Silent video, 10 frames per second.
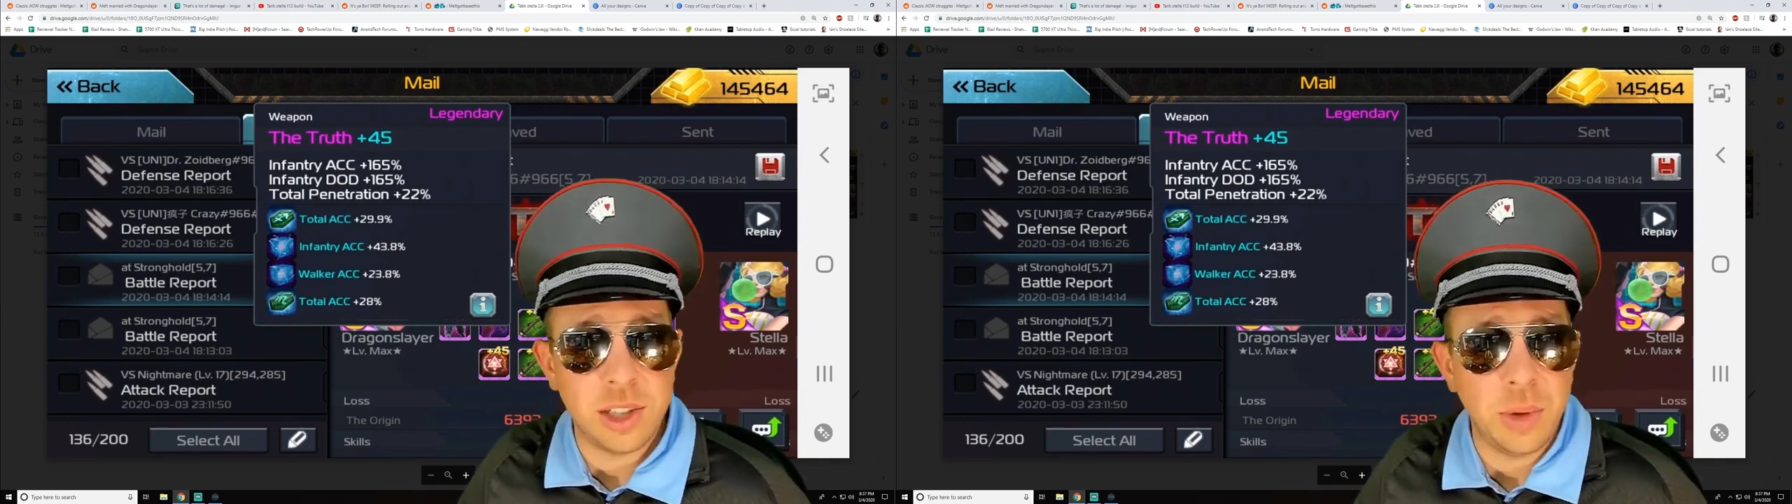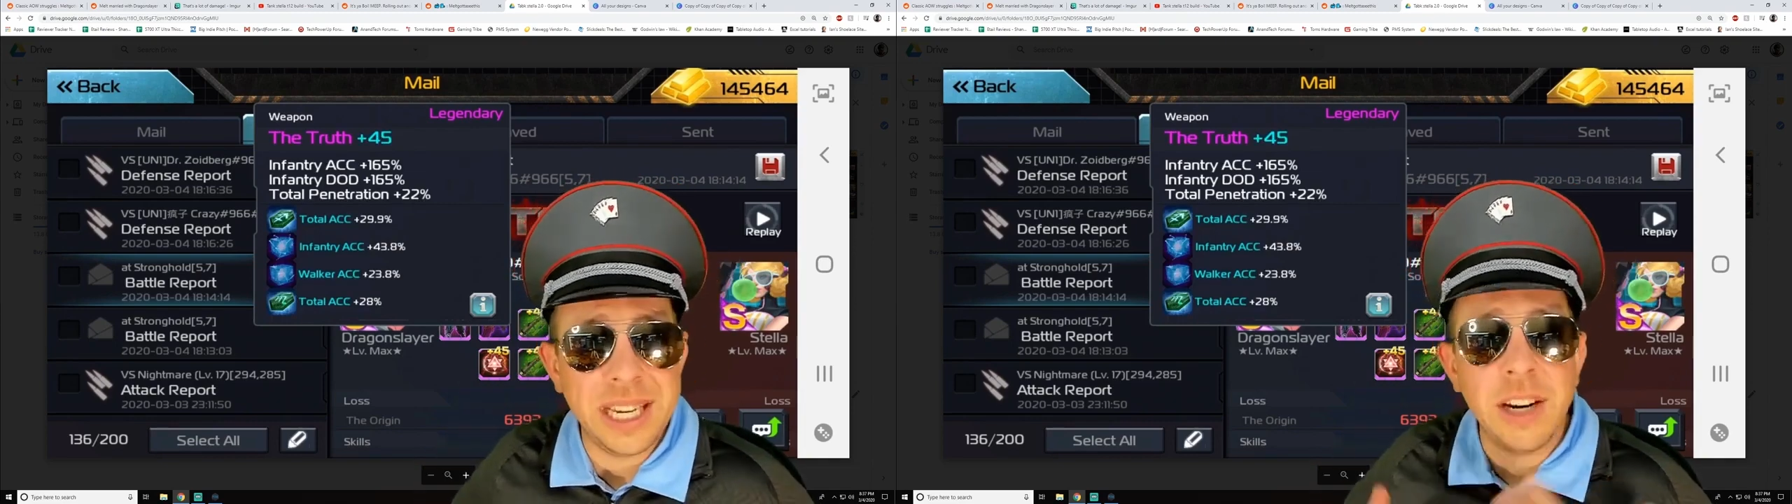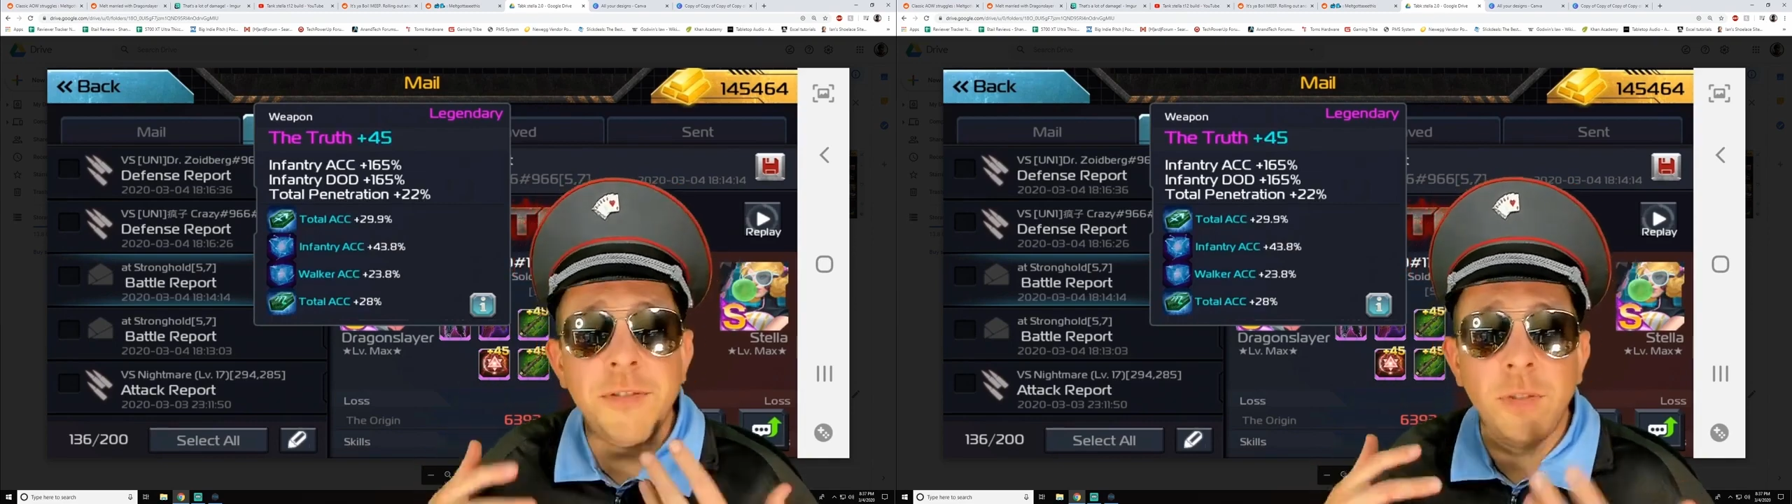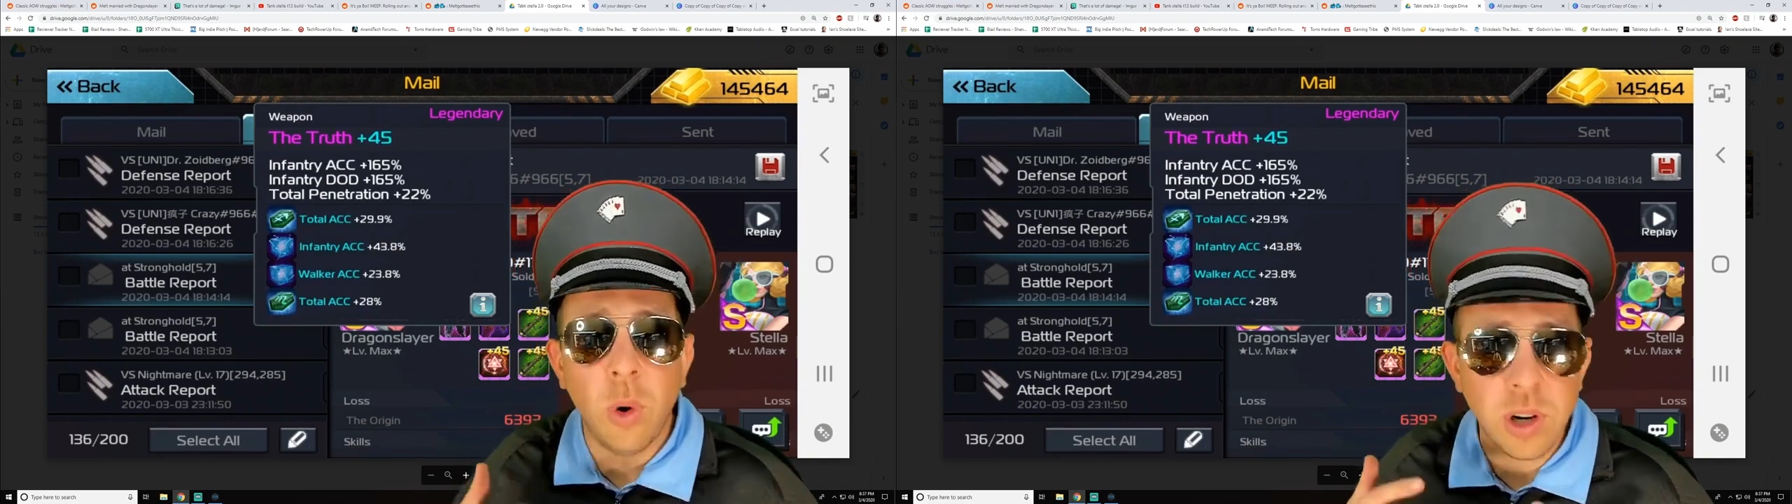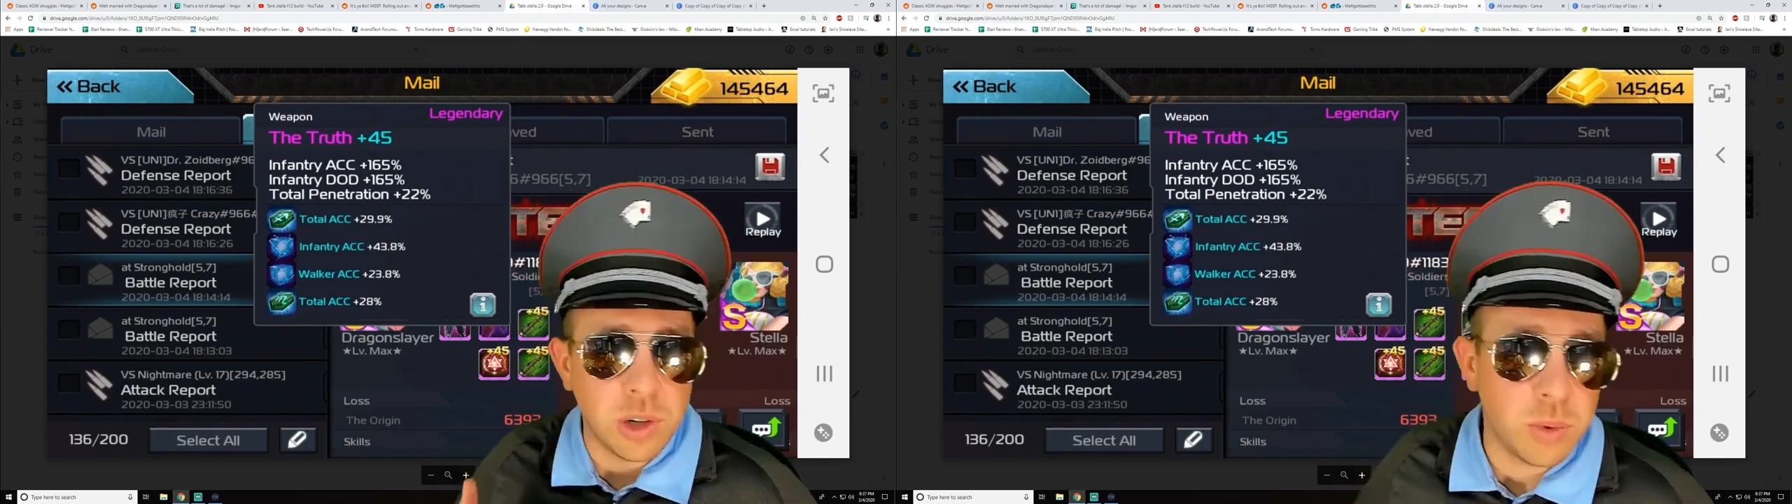so he can
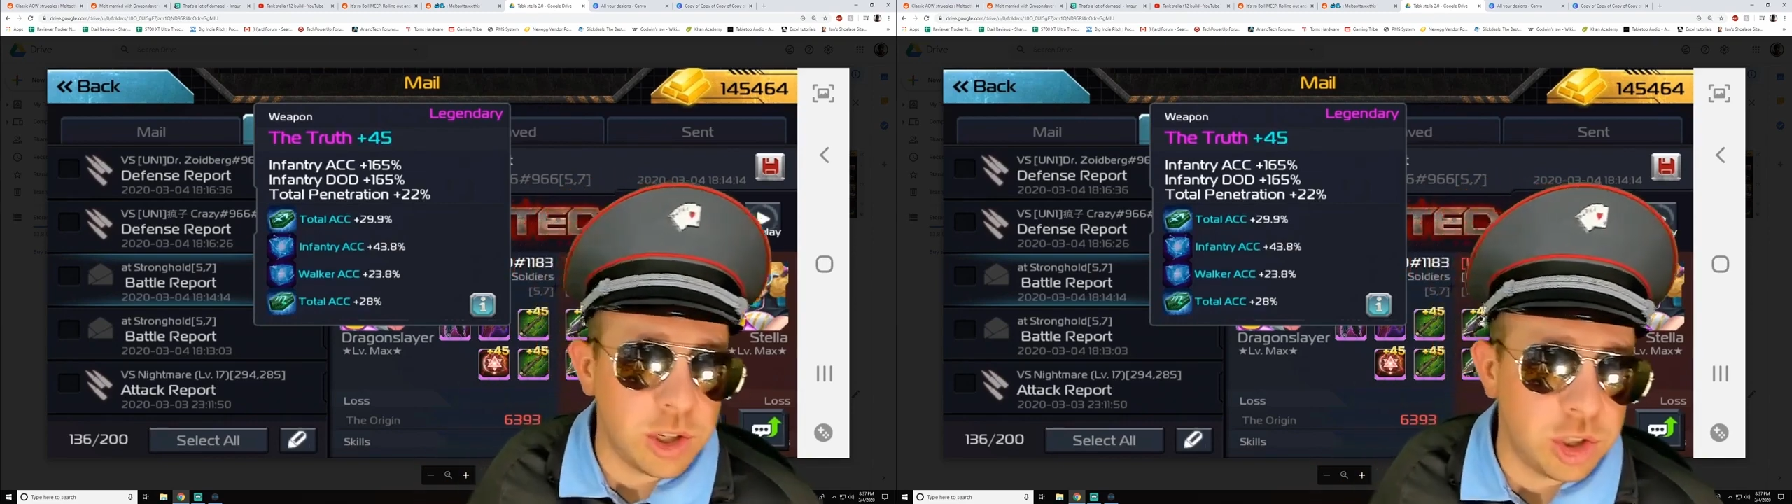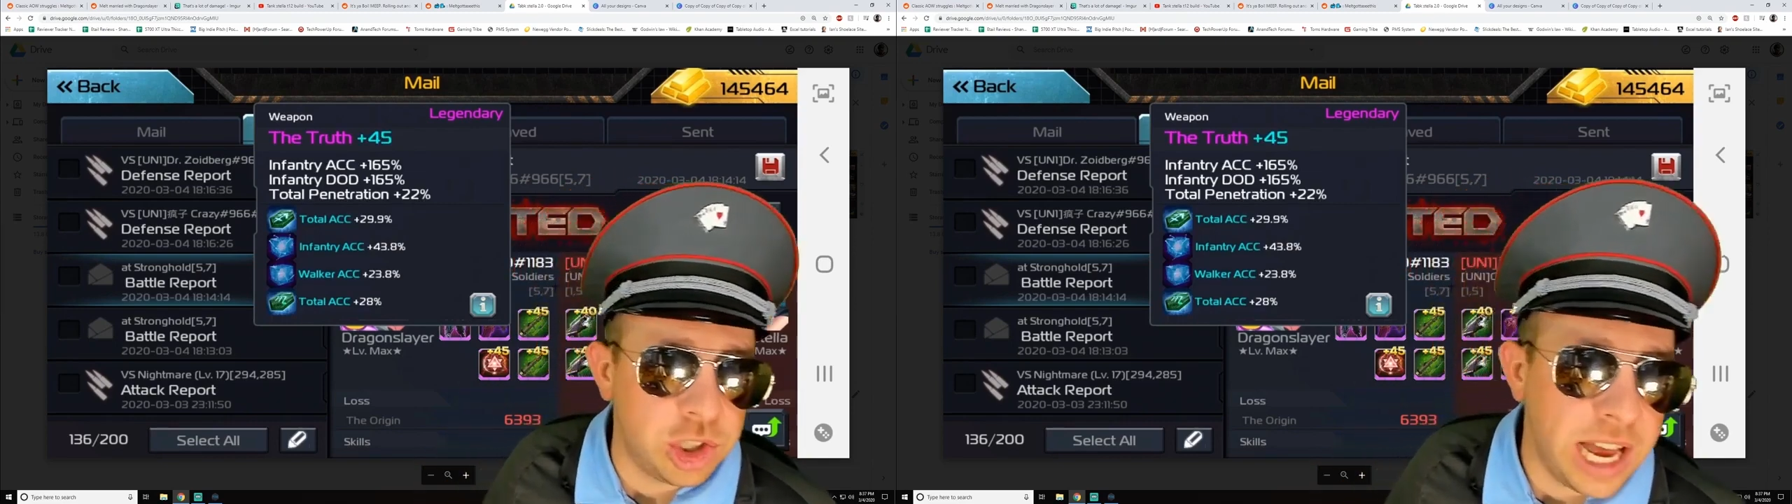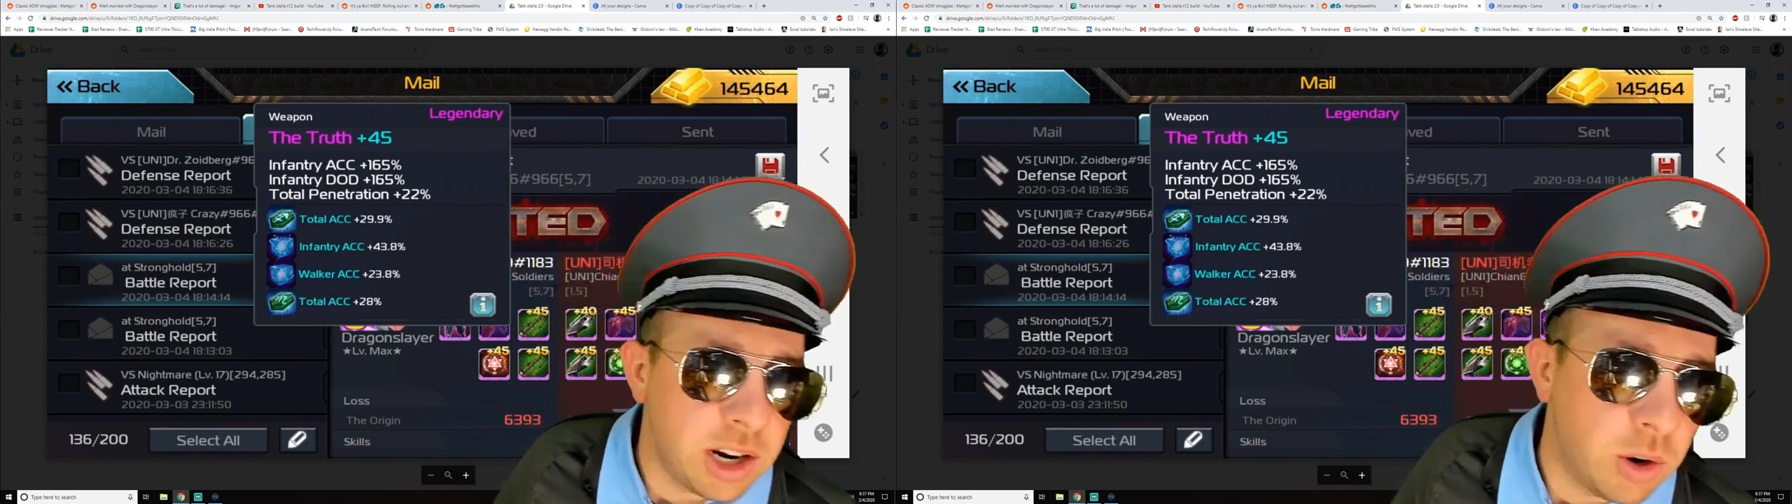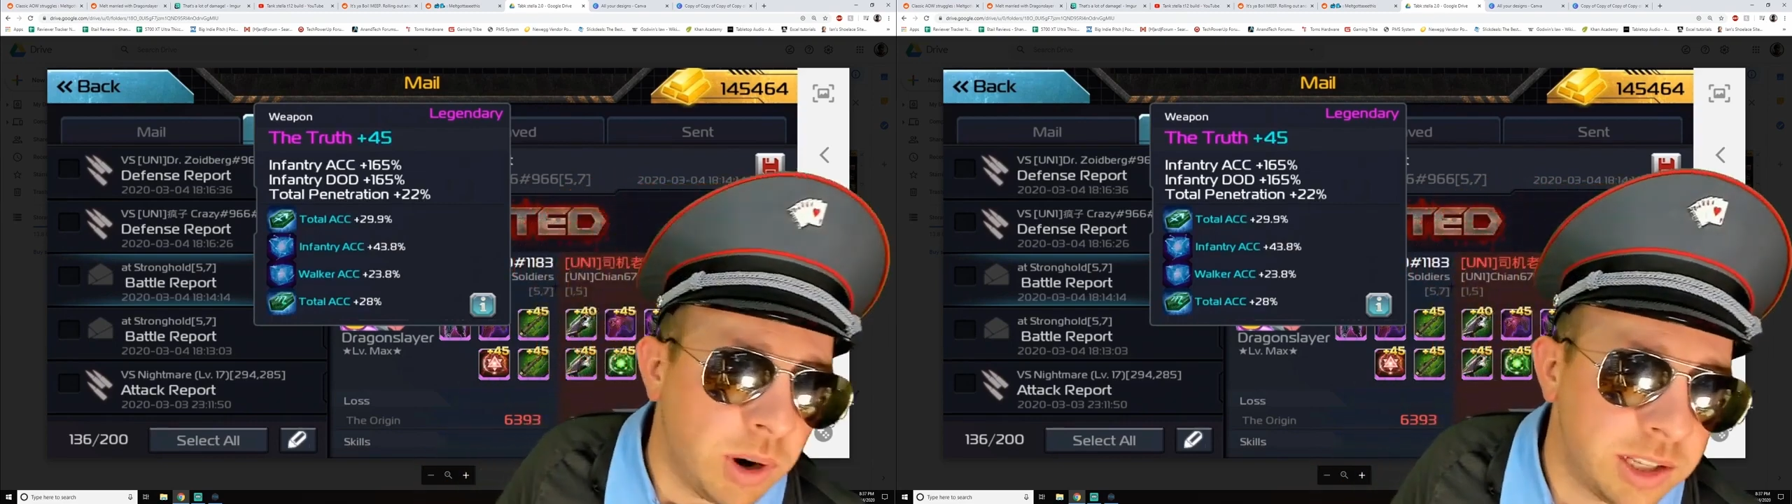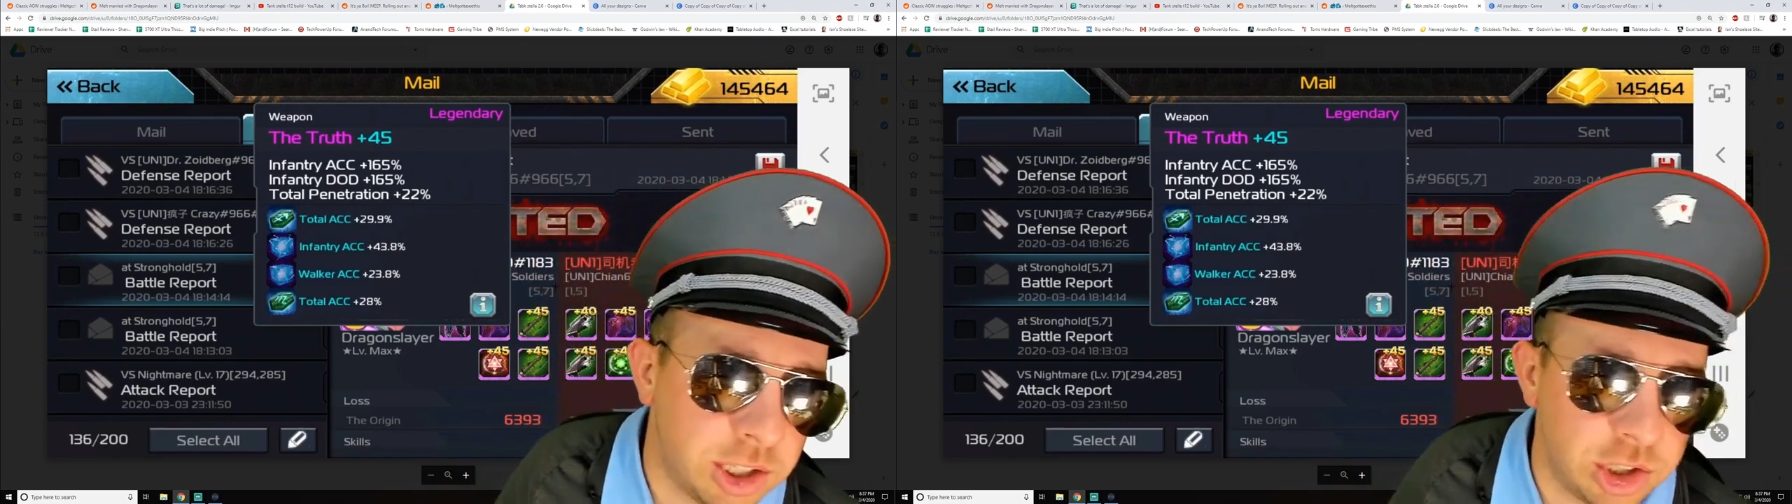afford to run Shadow on the